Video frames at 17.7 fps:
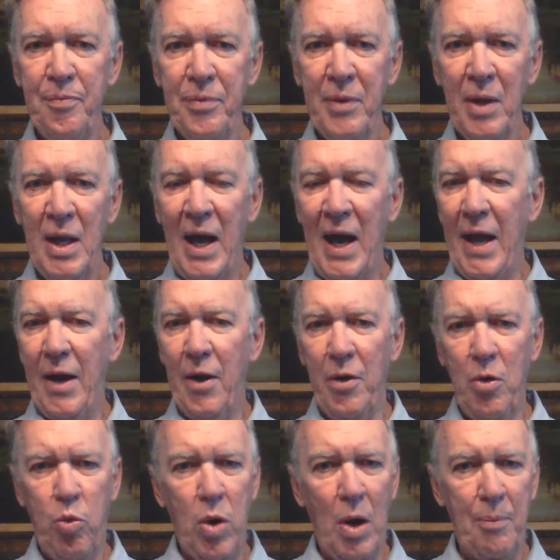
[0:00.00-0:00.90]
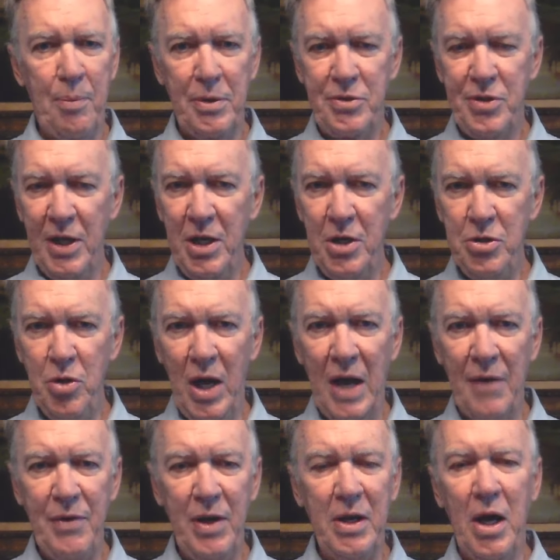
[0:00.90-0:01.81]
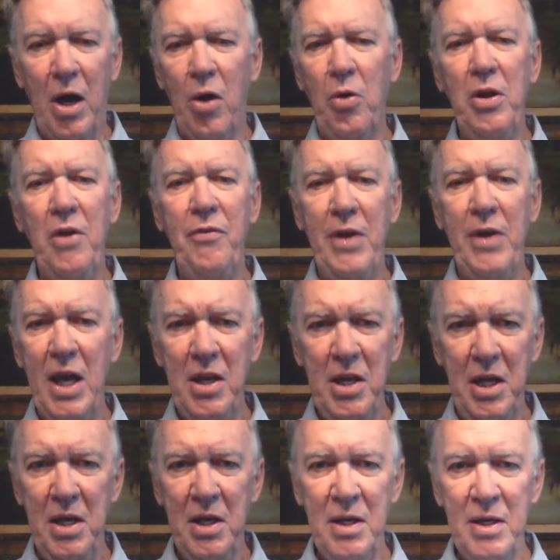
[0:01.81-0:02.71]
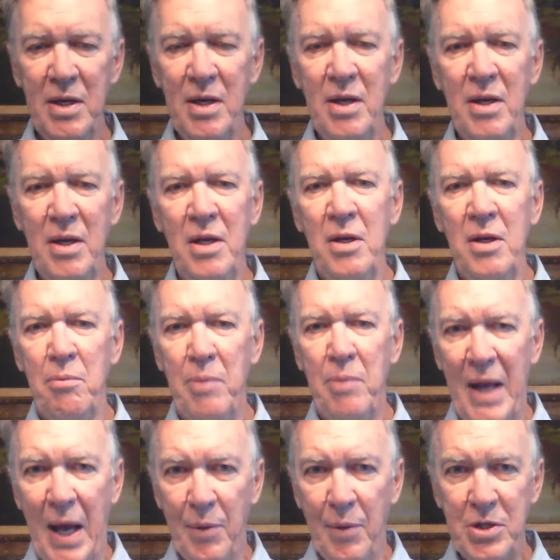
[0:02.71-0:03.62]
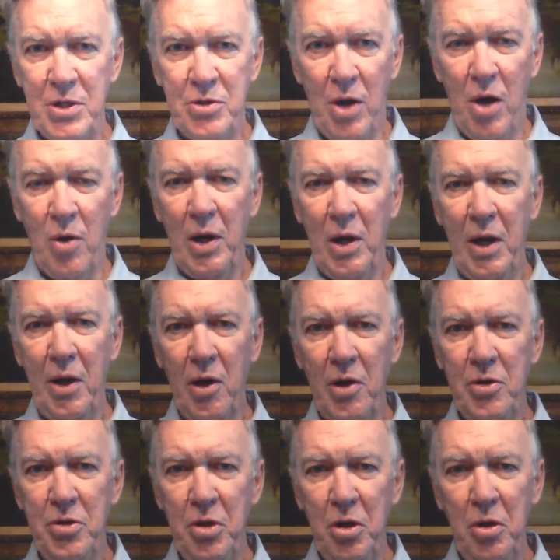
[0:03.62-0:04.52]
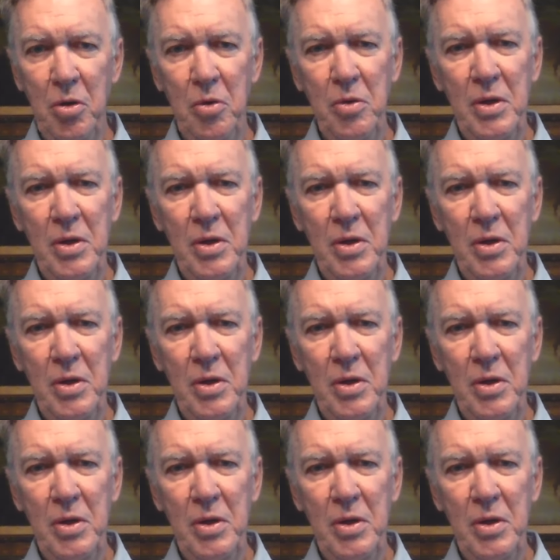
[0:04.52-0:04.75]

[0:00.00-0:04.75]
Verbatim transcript: I don't know what percentage you have in gold, if any, but I would strongly urge you